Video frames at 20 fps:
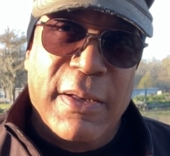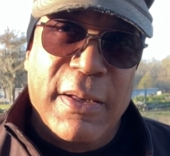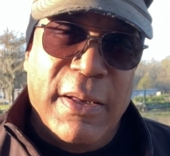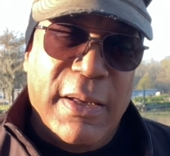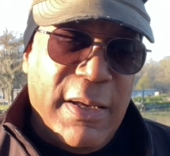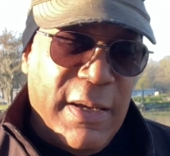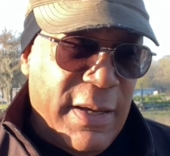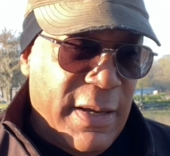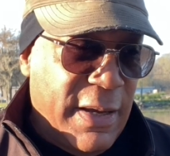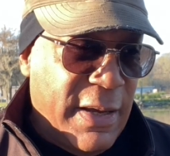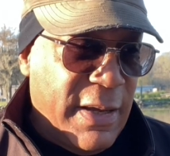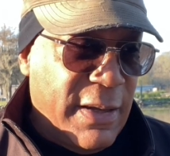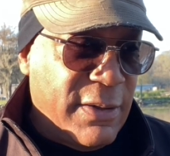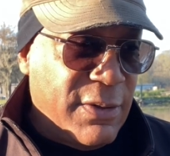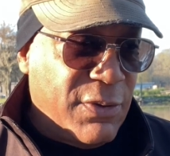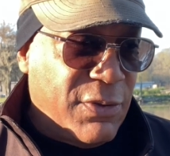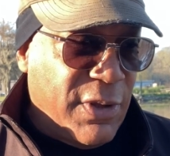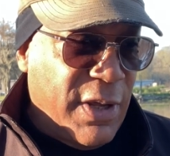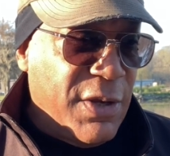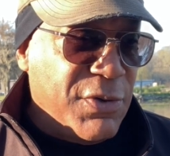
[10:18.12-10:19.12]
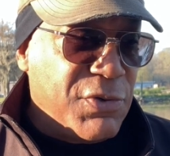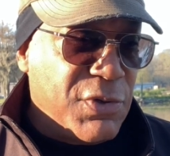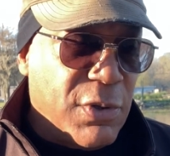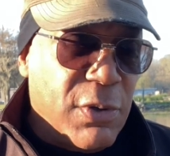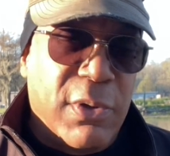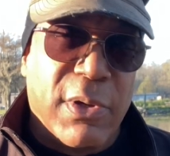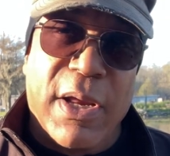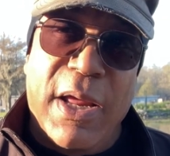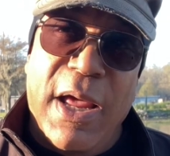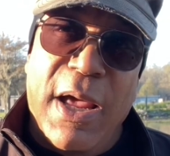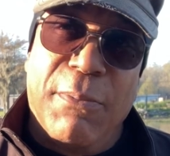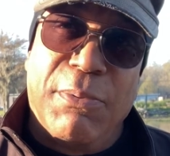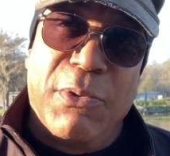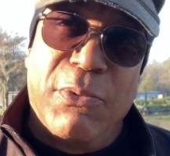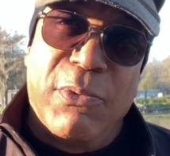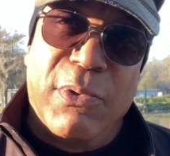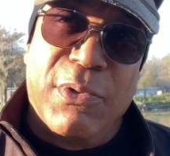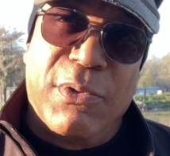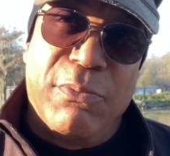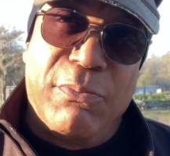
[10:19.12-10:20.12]
And things are going to
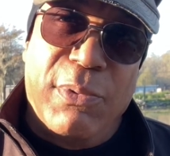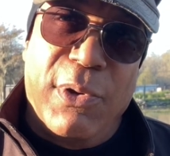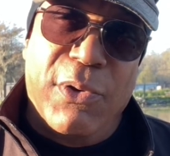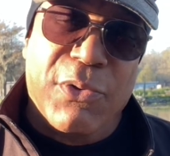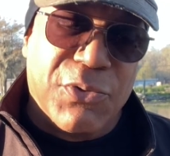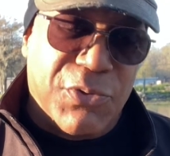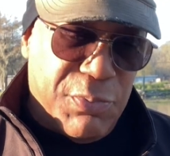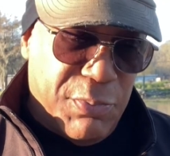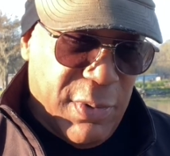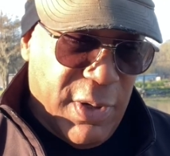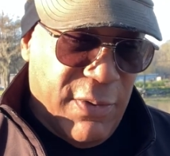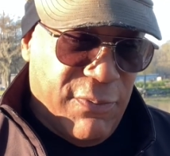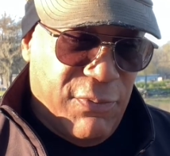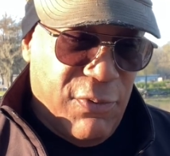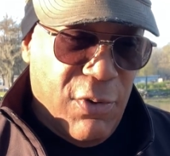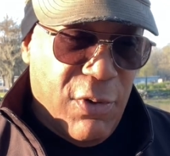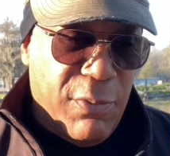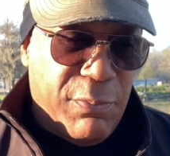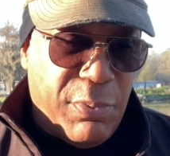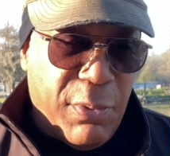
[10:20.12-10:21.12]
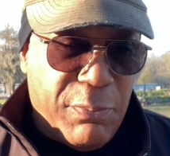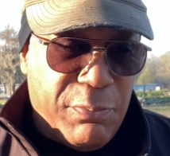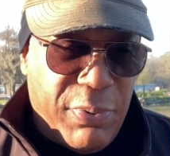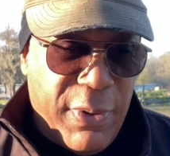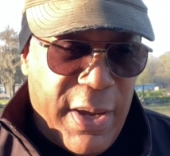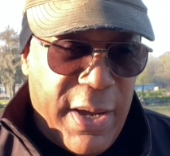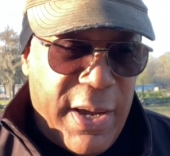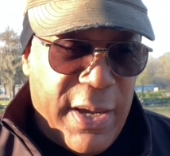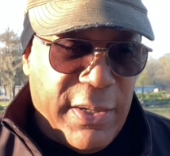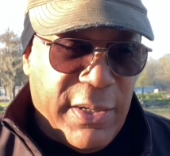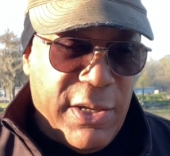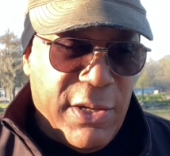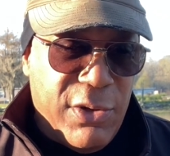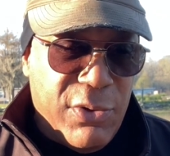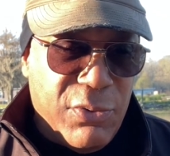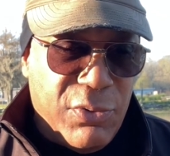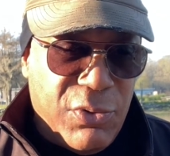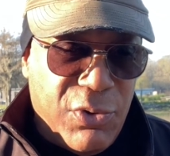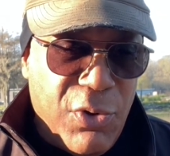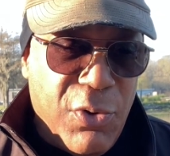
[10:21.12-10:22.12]
happen with the boats, but if you're prepared, and
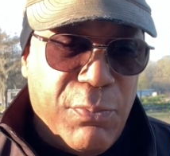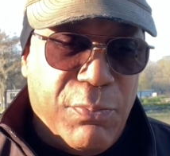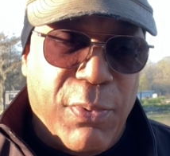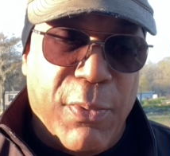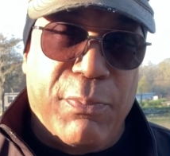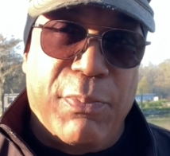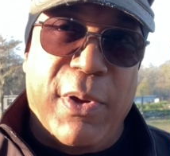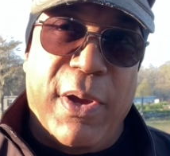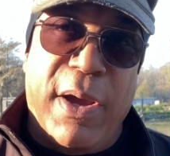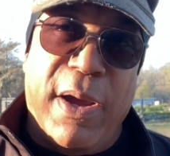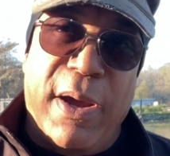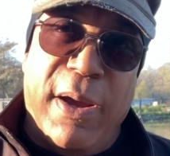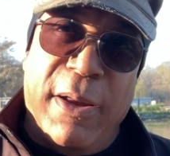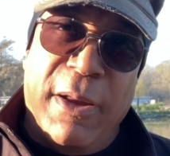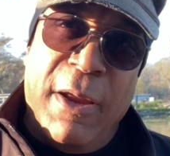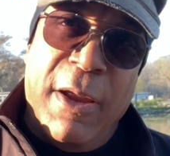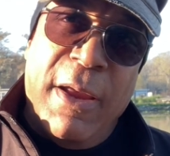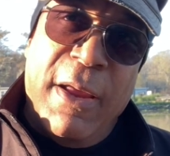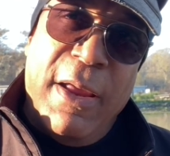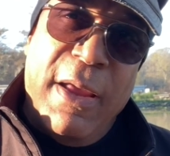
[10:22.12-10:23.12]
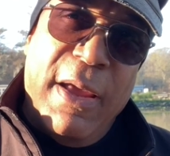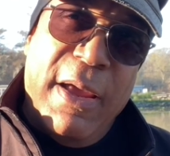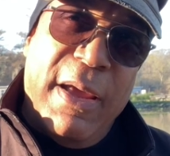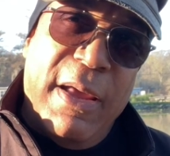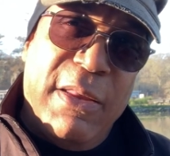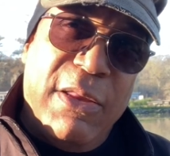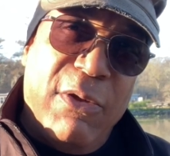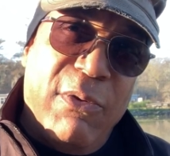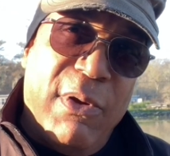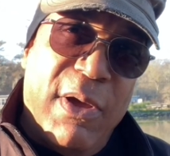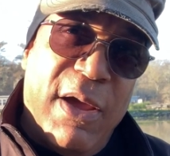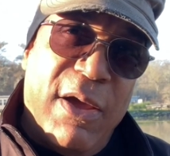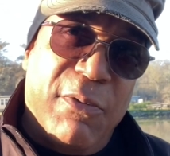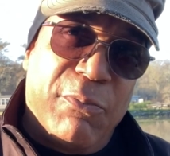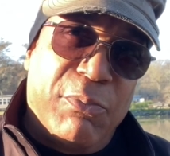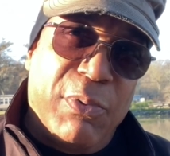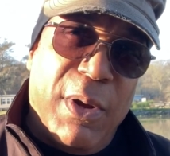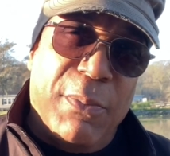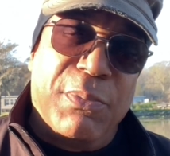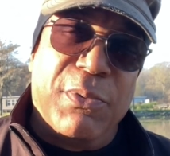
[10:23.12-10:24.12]
you do prepare, and you
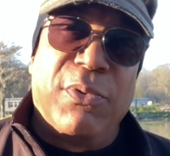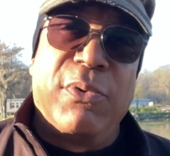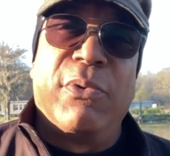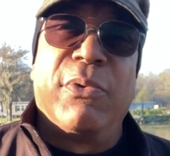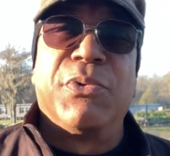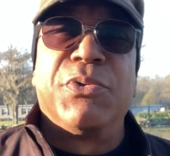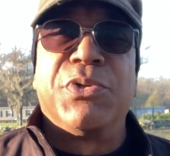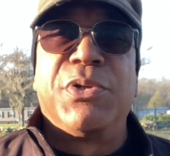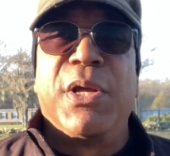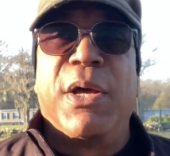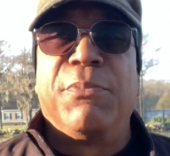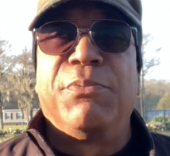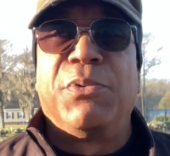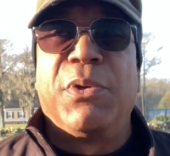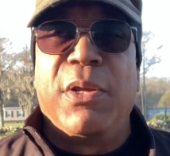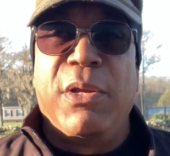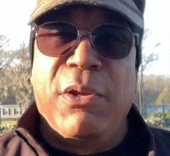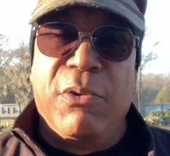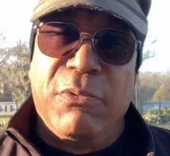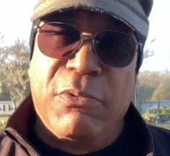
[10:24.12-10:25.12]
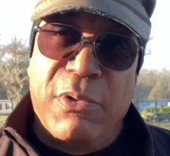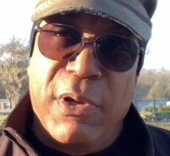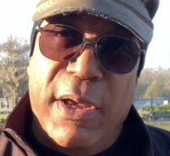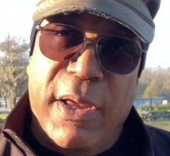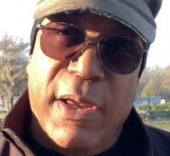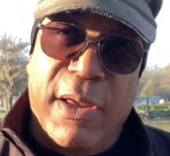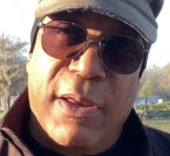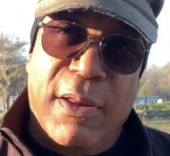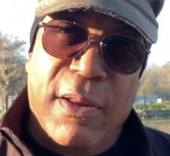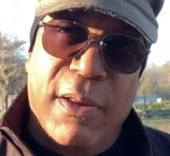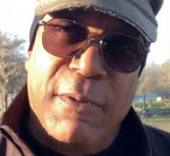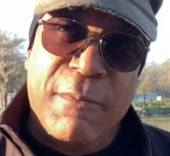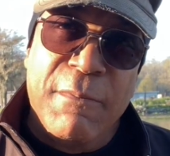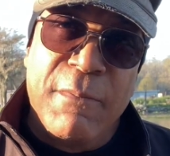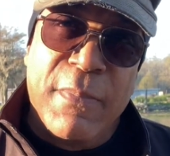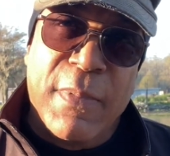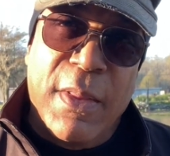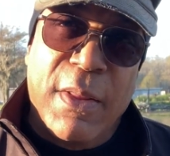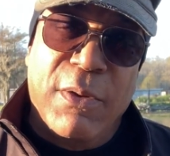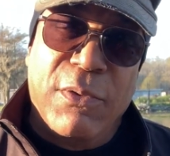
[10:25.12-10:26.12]
have preparatory steps that you take
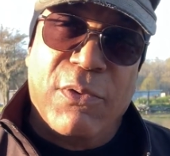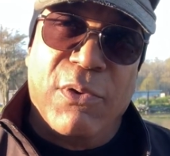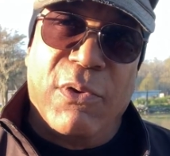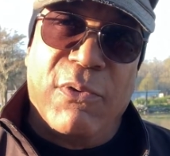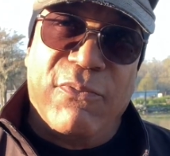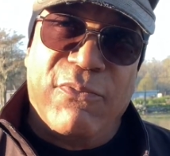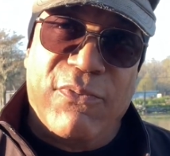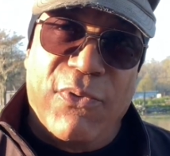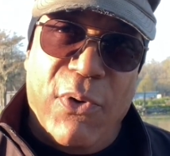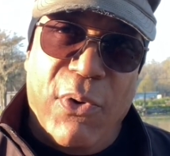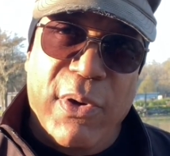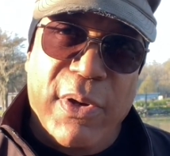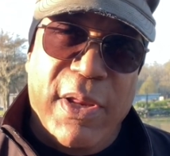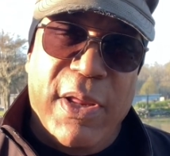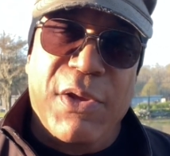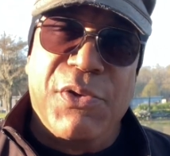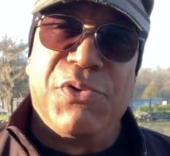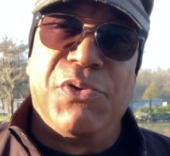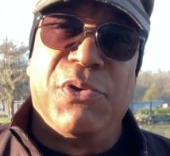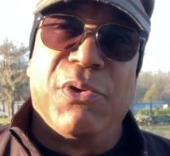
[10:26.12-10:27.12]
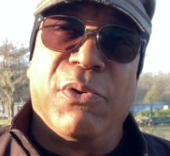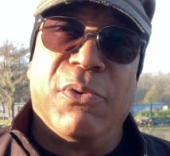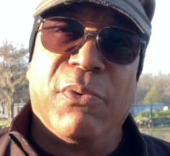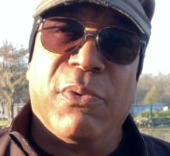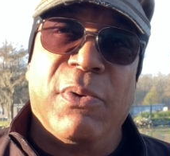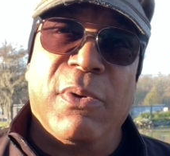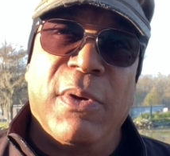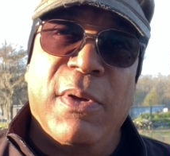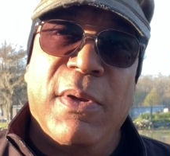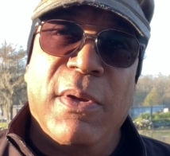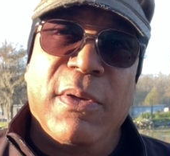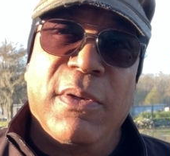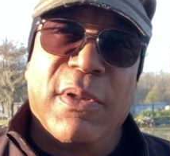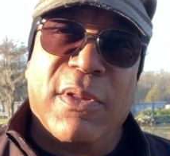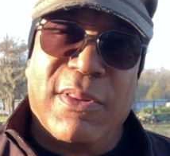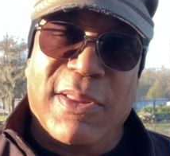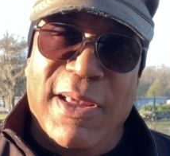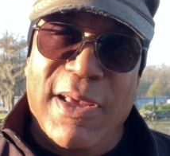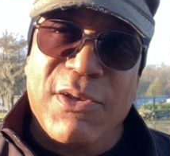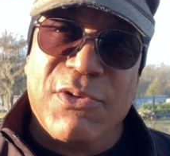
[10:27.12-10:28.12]
to avoid issue,
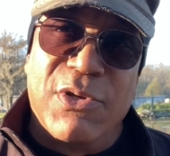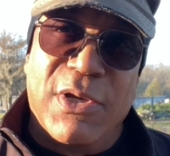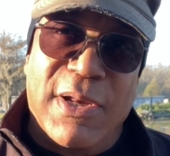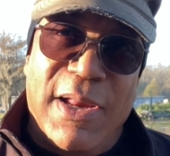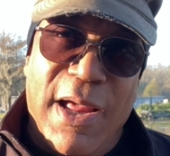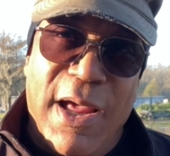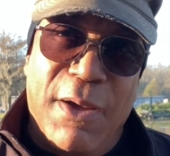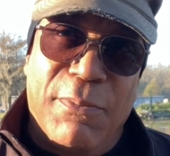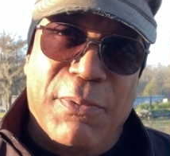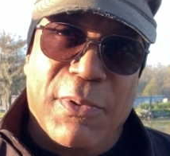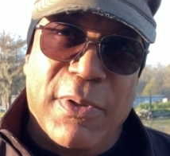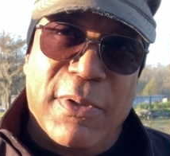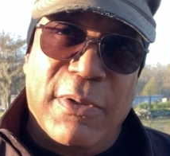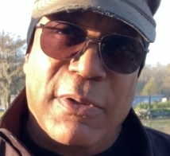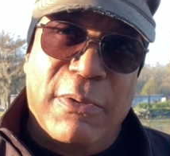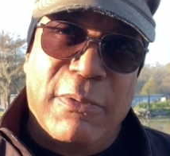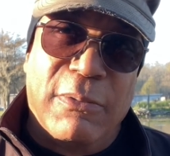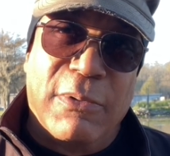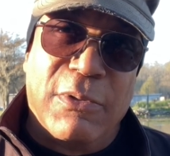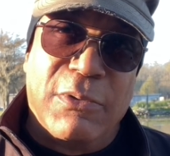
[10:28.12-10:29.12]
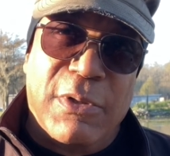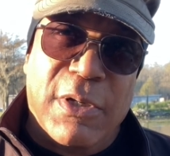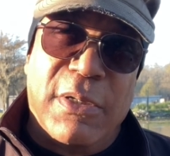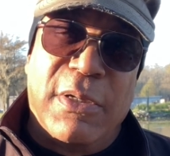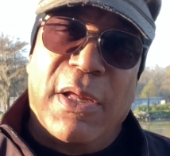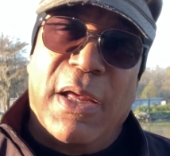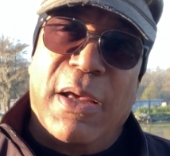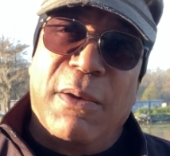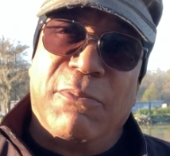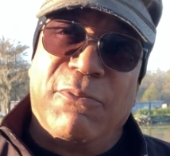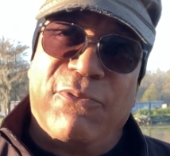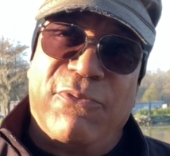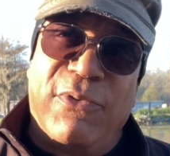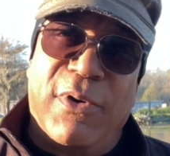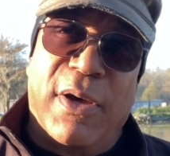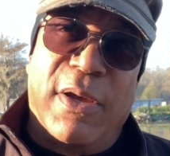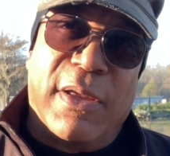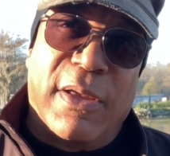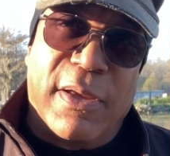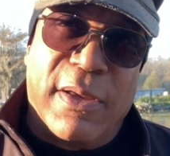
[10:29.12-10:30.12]
the things that happen will tend to happen
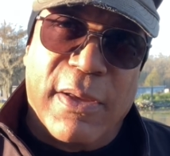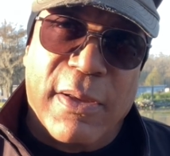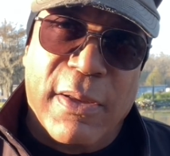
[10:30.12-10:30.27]
for you.